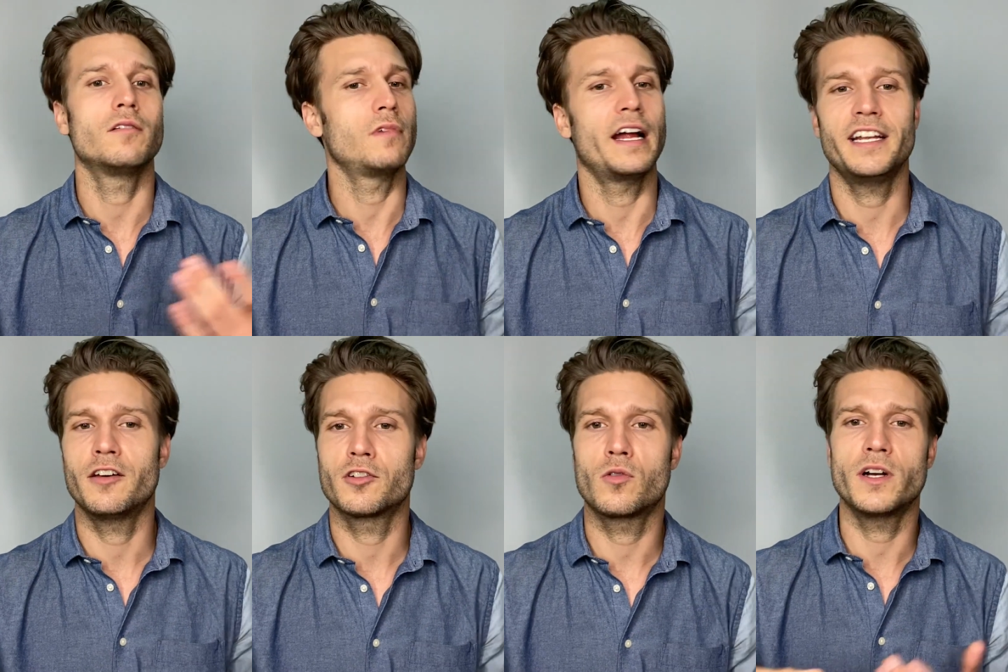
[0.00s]
any other
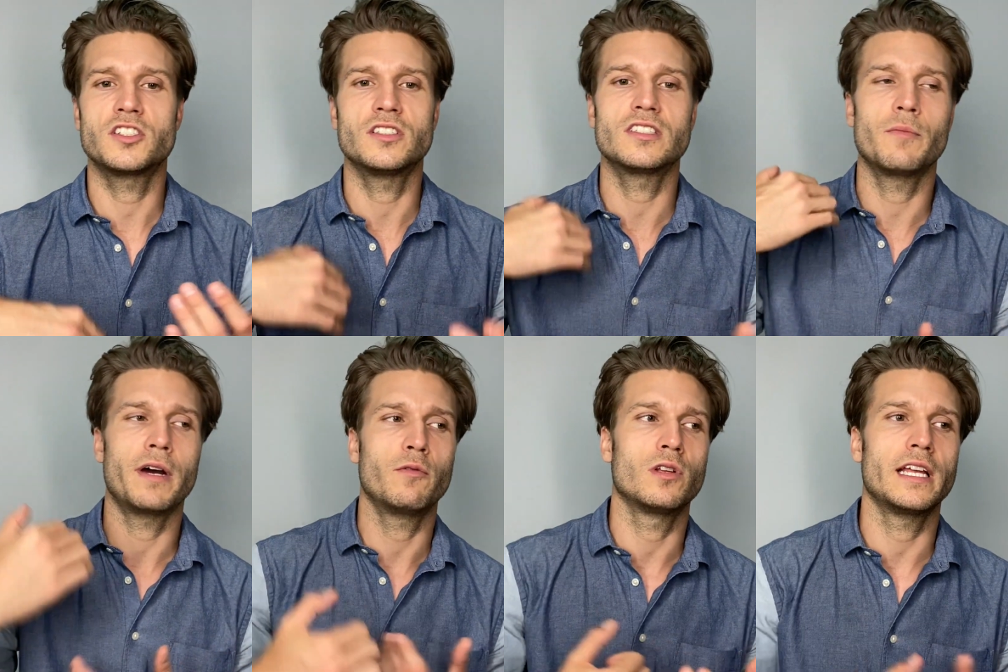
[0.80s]
questions that might
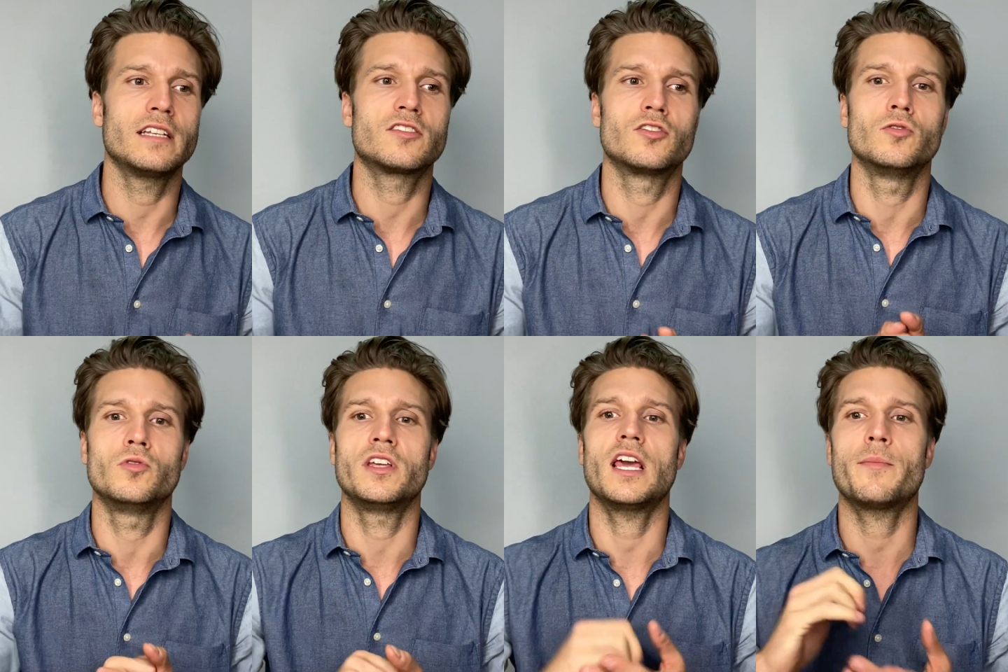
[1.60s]
relate to the
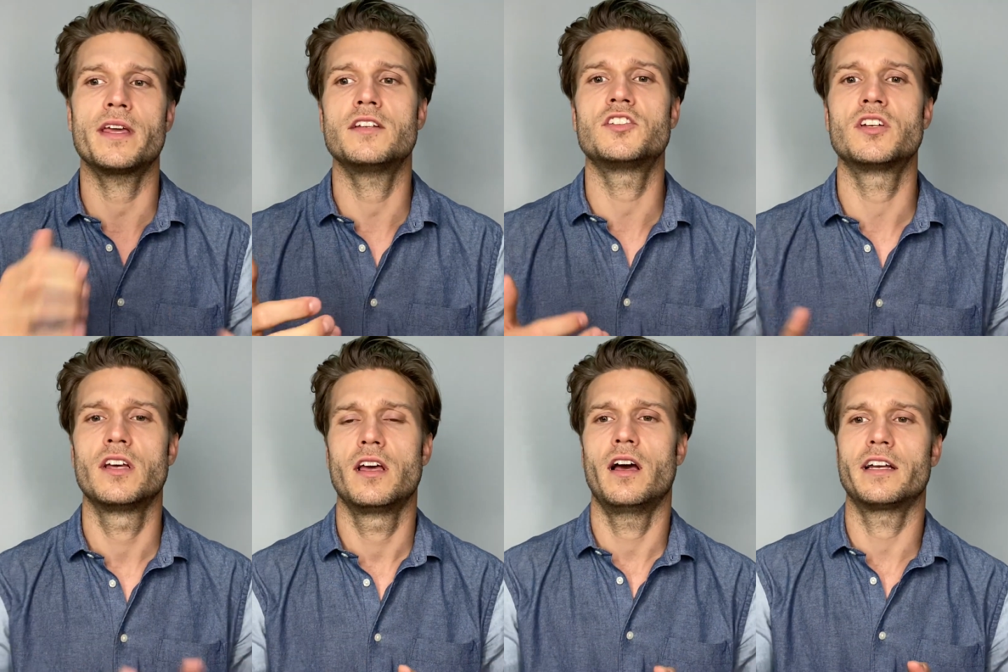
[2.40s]
image,
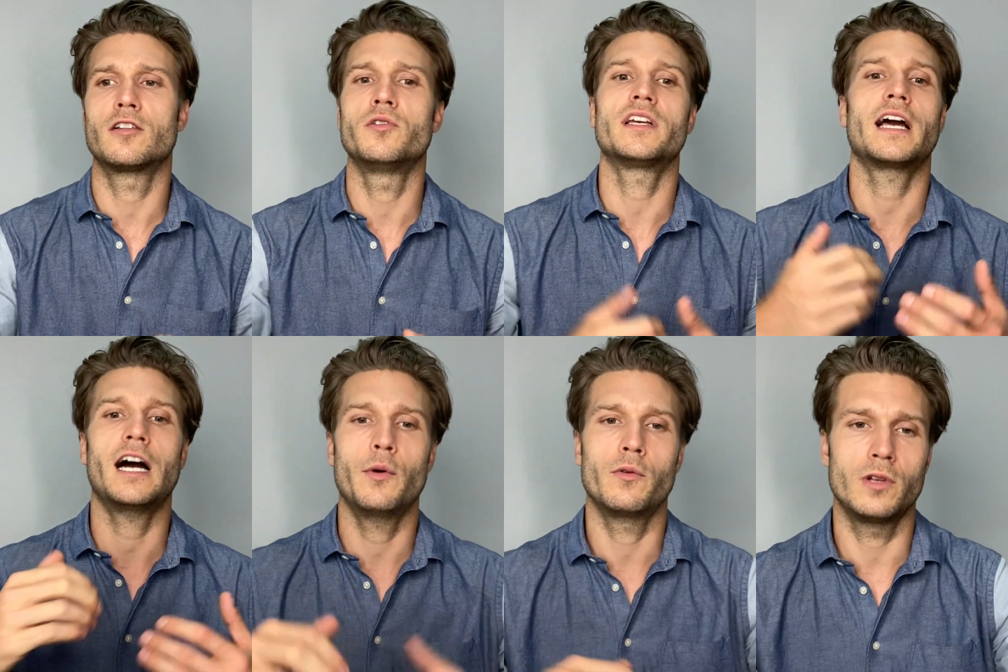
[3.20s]
including how
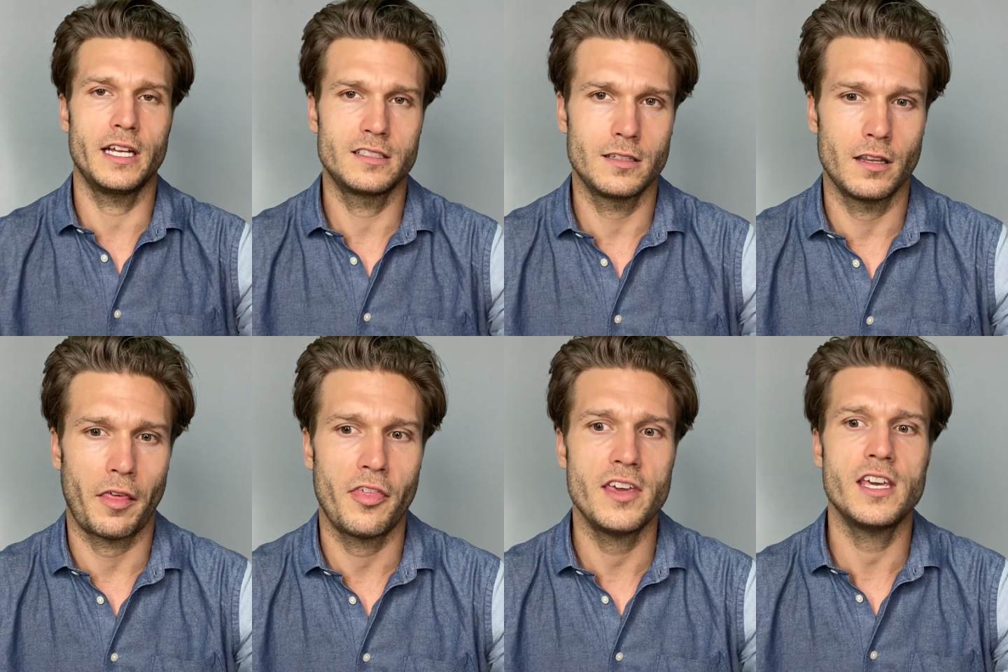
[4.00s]
it relates to the
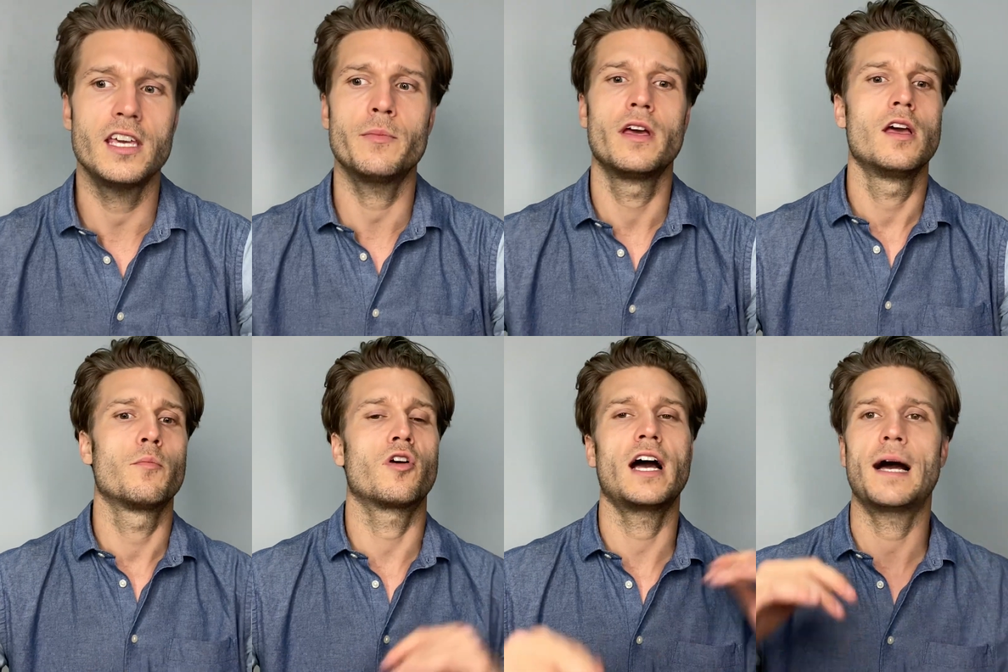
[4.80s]
theme,
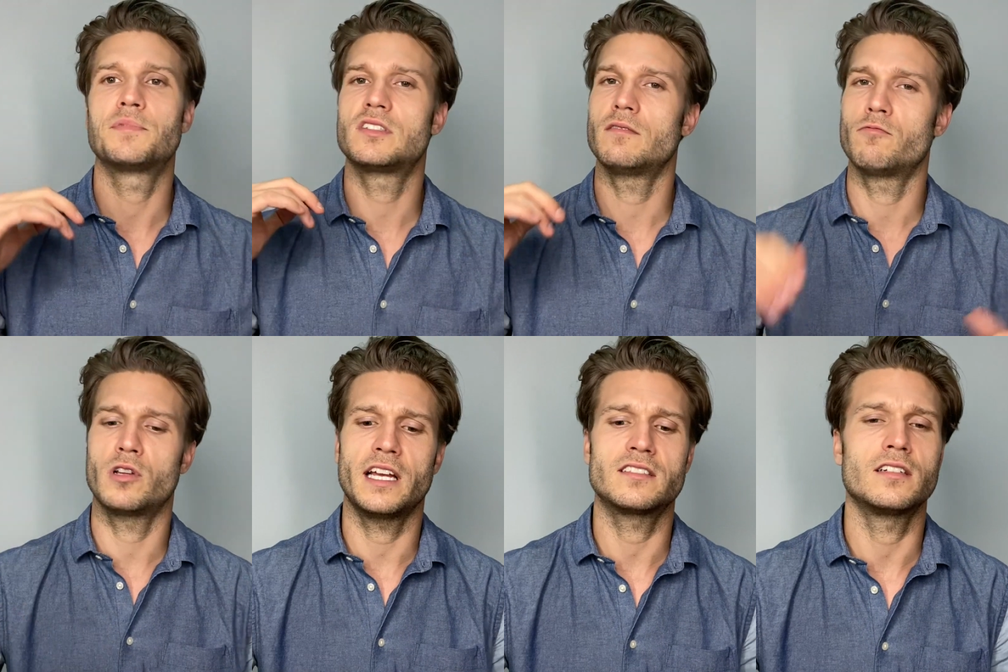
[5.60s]
perhaps it
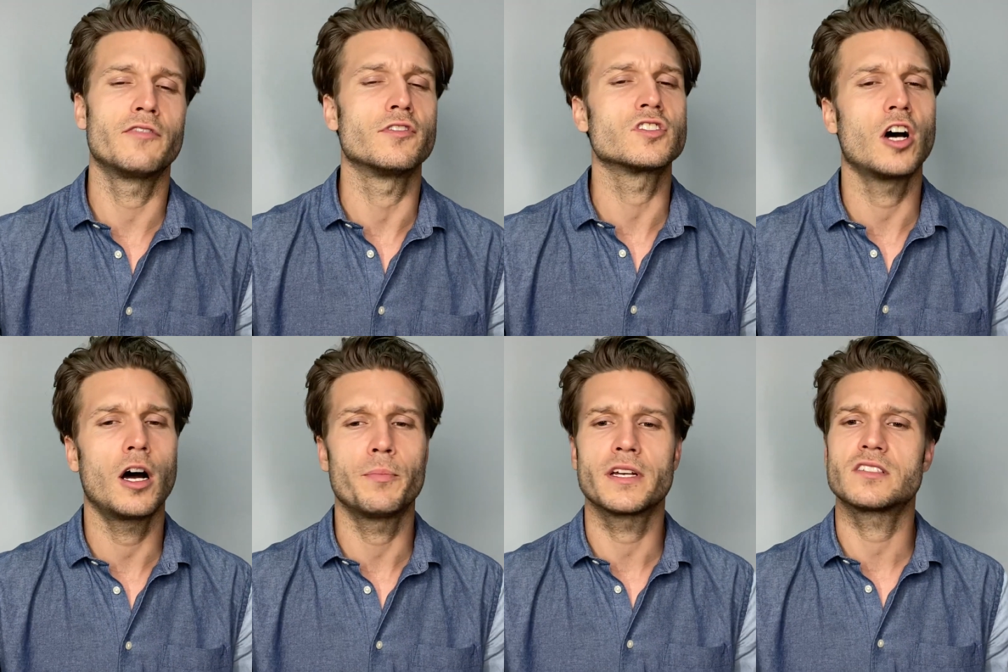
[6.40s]
relates to different
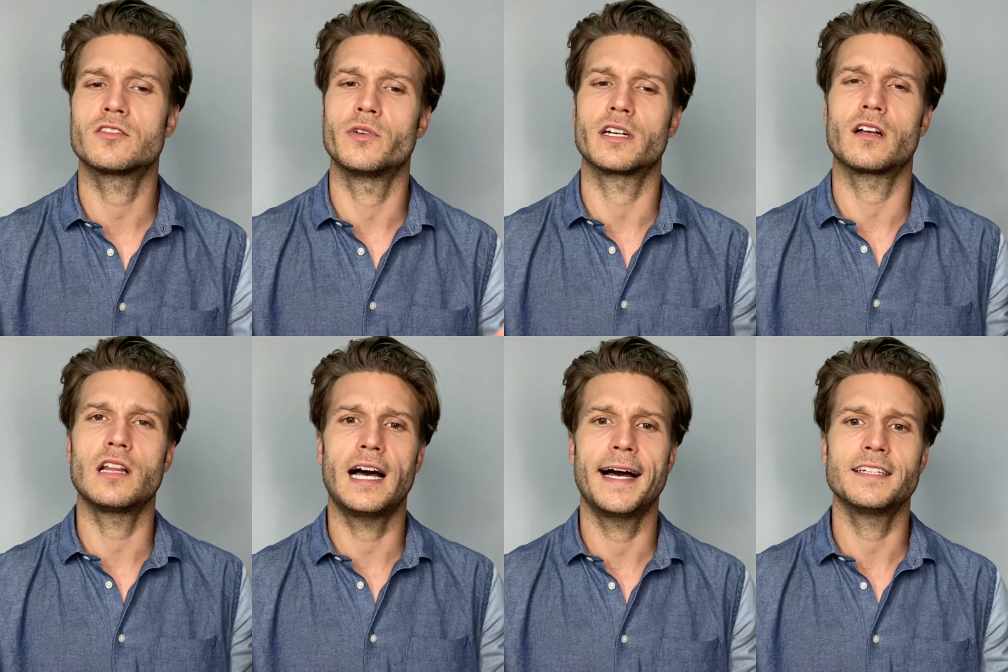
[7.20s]
topics during
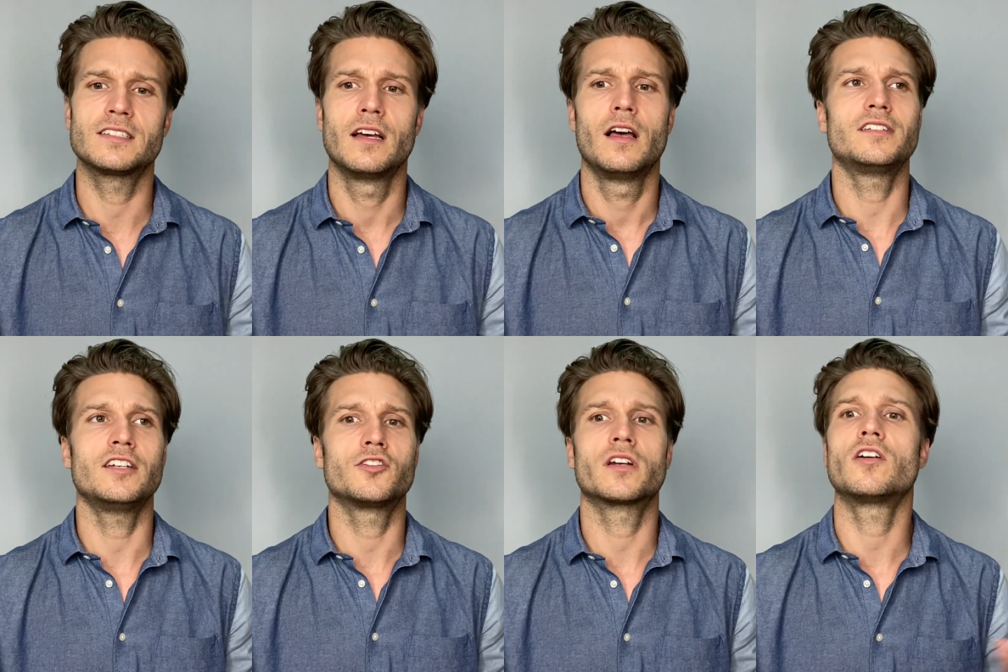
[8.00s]
class. The
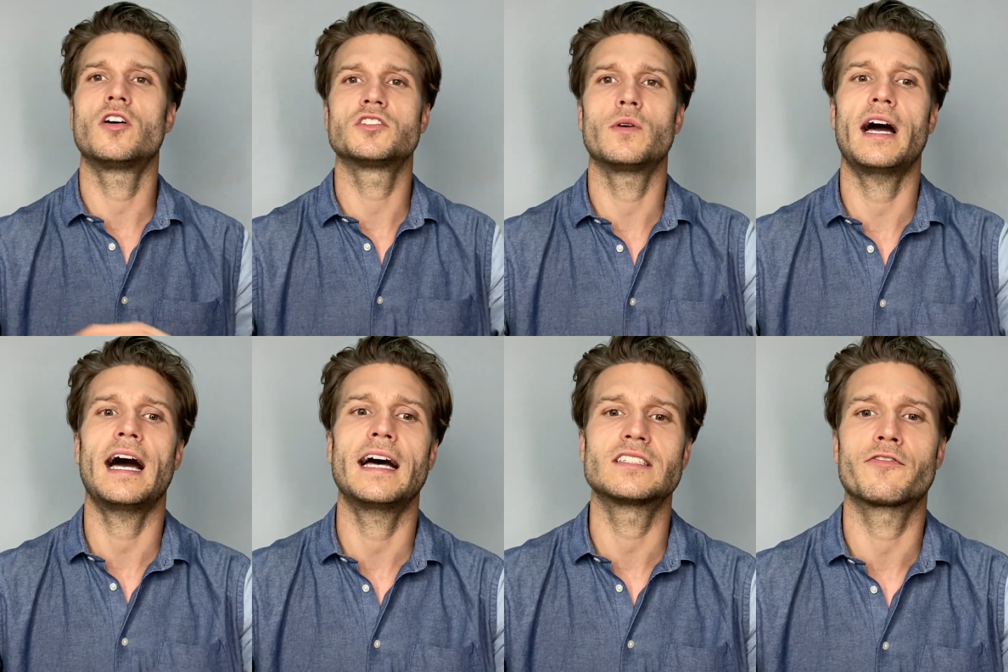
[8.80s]
teacher can also
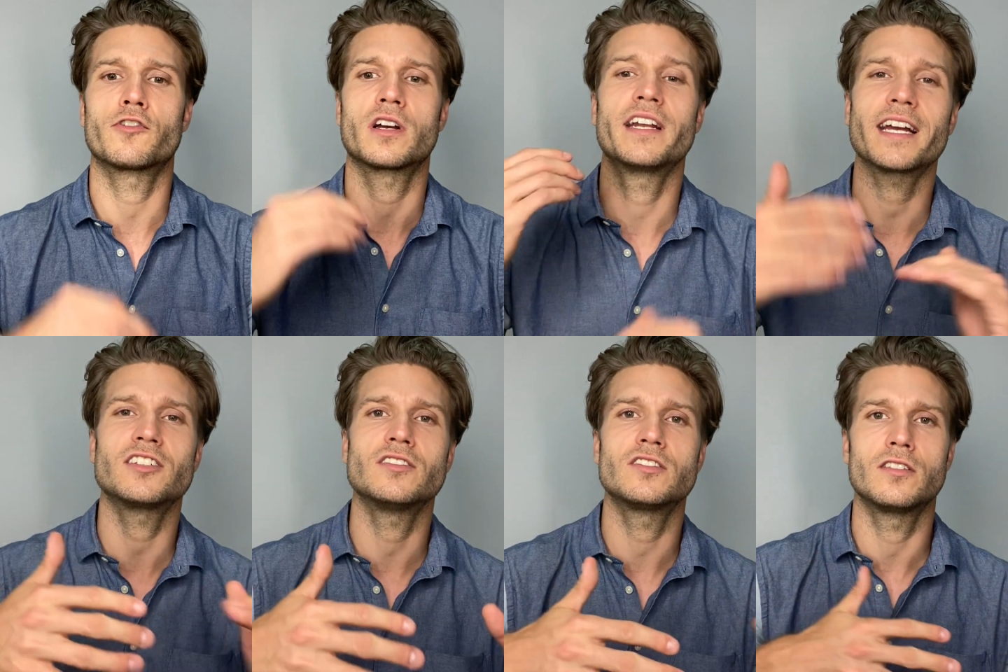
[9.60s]
ask for
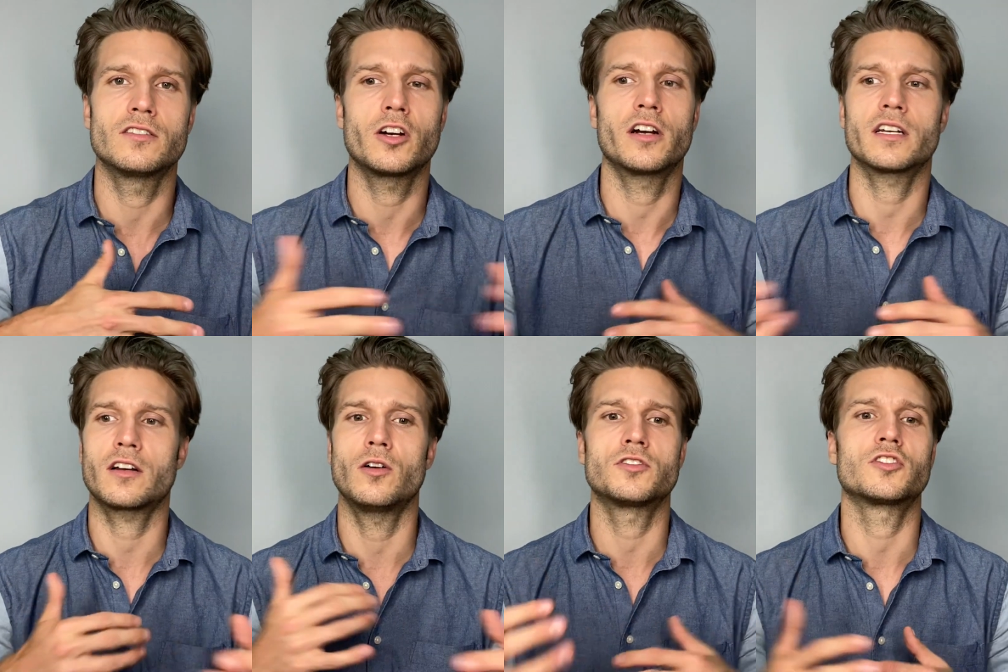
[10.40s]
connections to the target
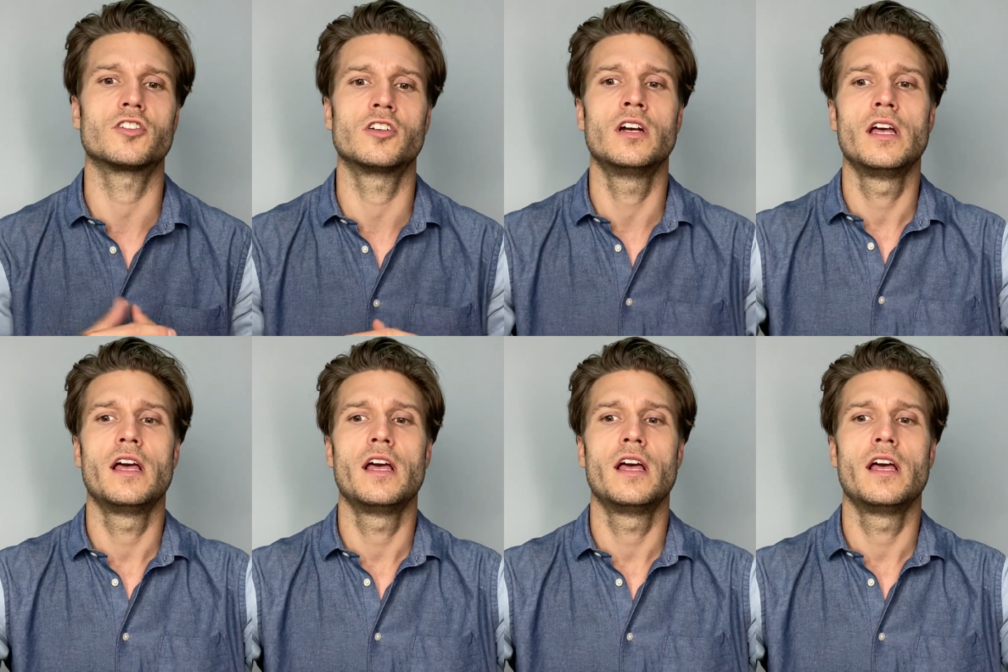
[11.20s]
culture